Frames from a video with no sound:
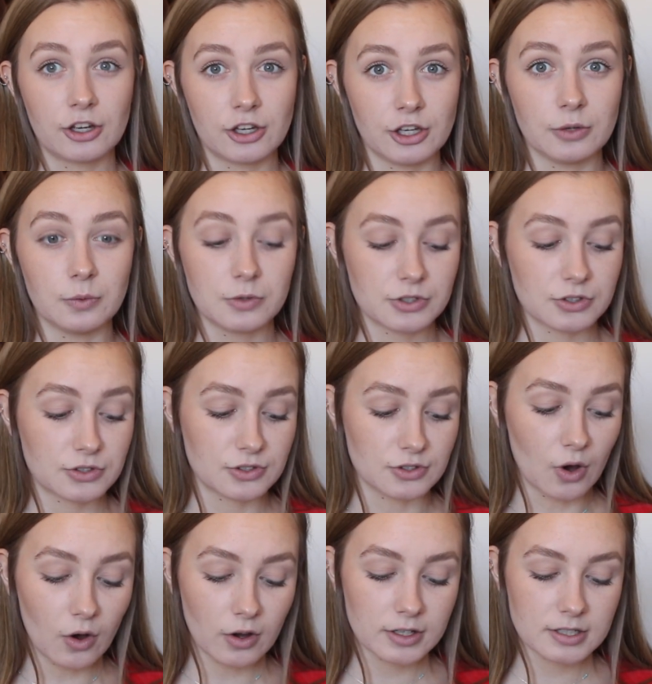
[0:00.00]
cute
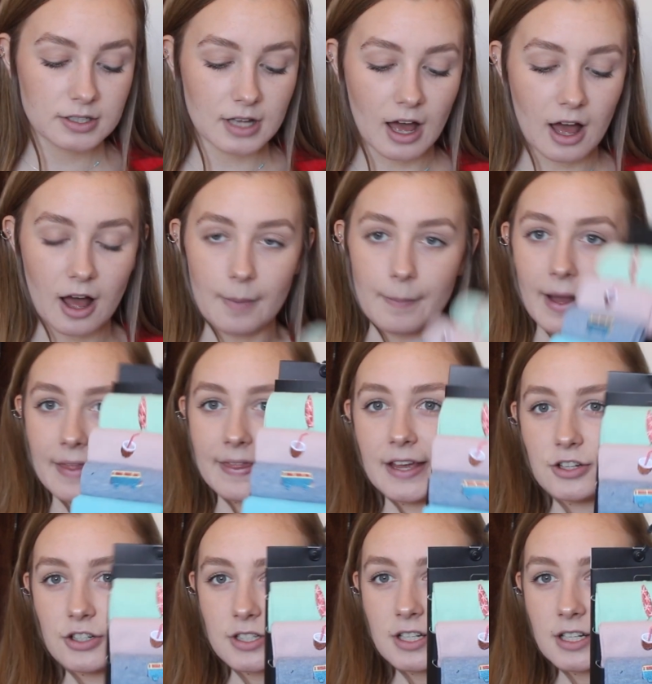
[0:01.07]
socks, and
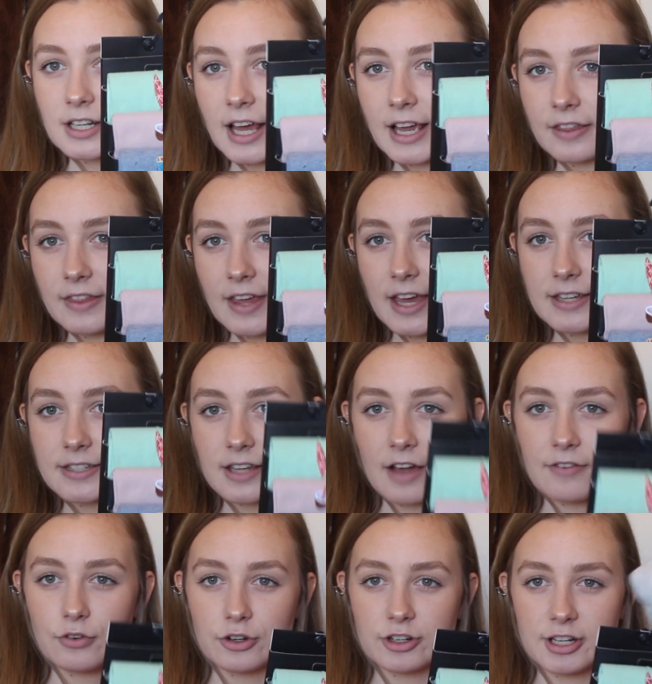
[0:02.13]
they just look like this.
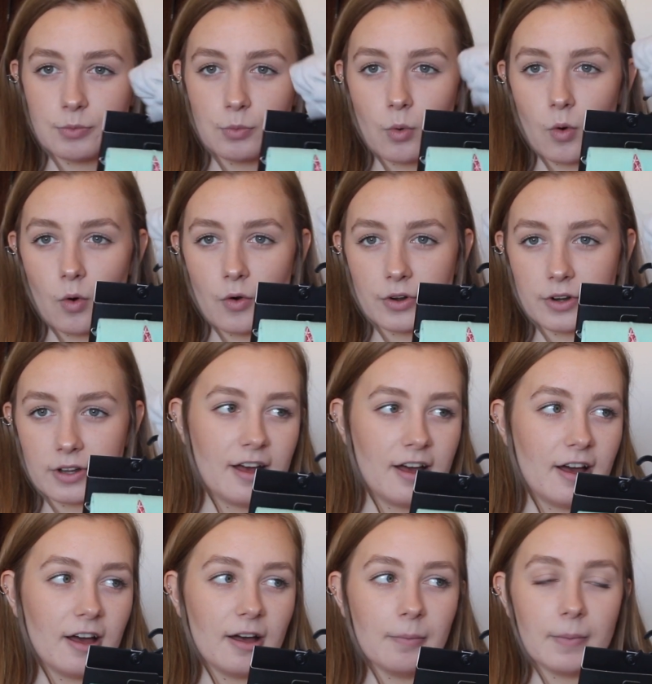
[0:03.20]
I've already worn
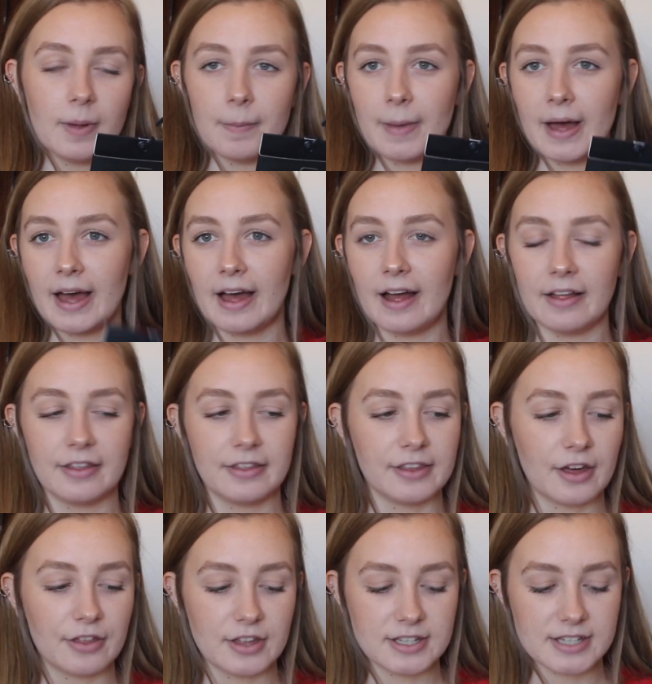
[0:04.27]
a pair
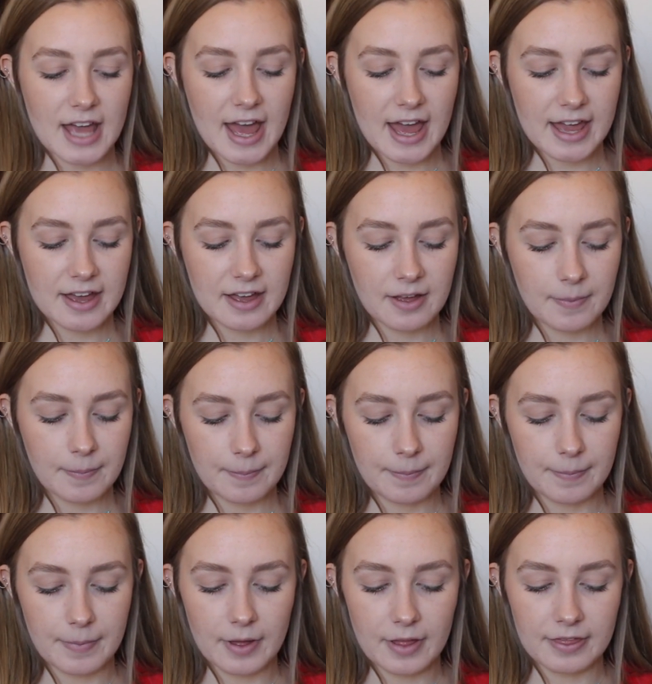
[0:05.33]
the other day,
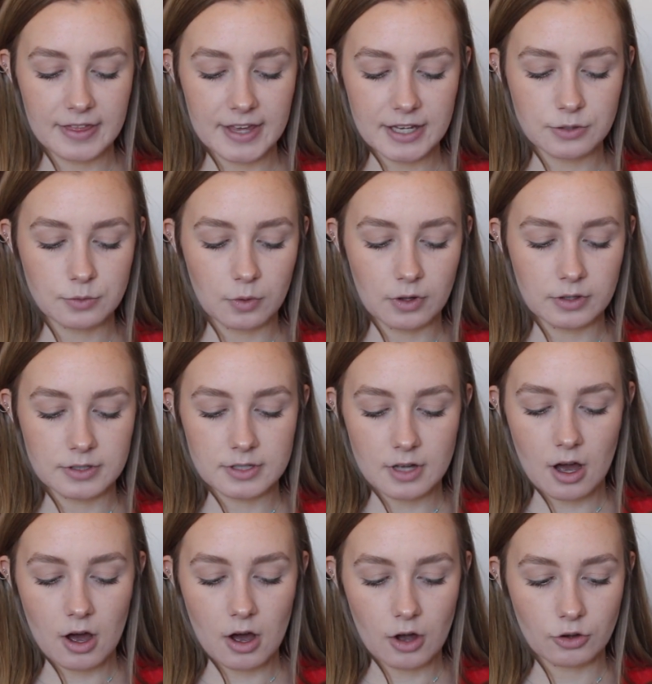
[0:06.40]
but these ones
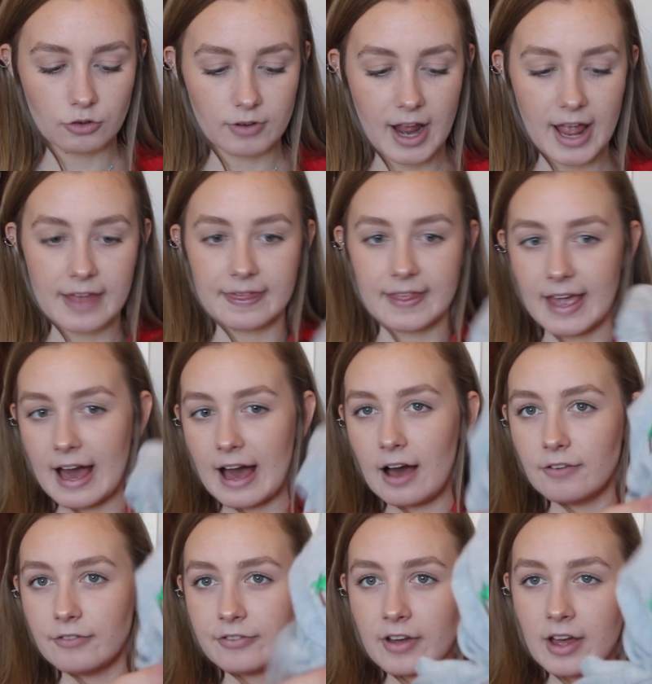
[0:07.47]
are grey and they
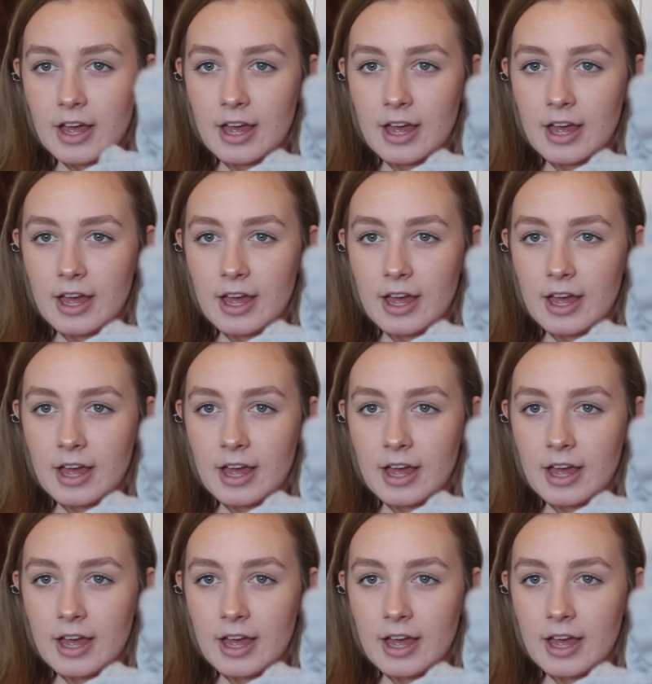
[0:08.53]
have